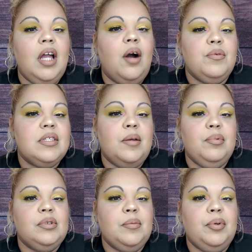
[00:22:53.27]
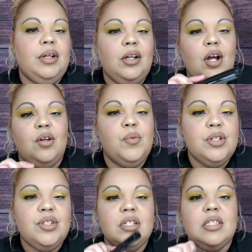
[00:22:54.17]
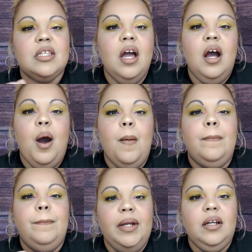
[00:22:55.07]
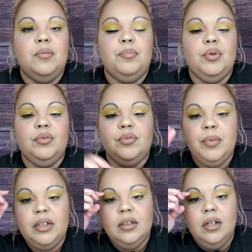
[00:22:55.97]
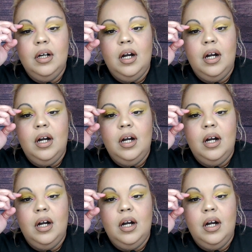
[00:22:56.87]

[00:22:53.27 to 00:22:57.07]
I was able to put it on, which is a big improvement.